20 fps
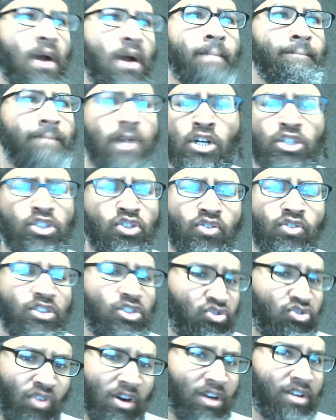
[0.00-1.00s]
because you're a
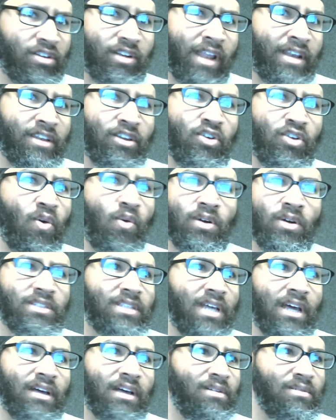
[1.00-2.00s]
drunkard and you're going to
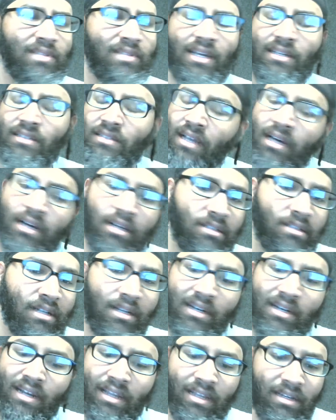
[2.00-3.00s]
hell." Like, nah, none
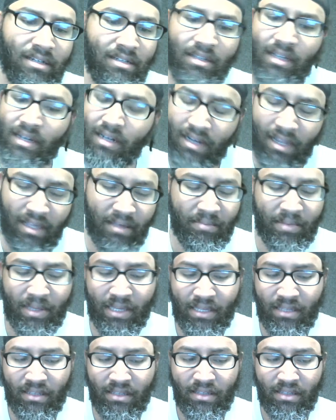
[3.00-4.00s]
of that, man,
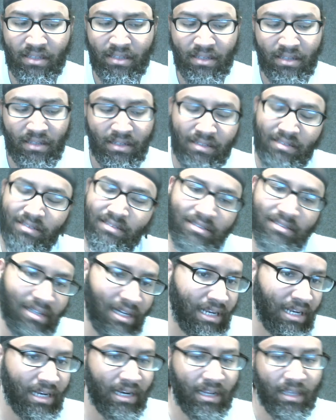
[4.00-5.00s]

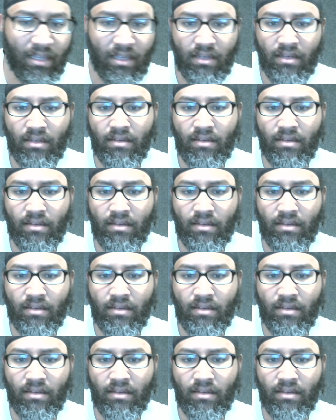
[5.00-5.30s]
none of that.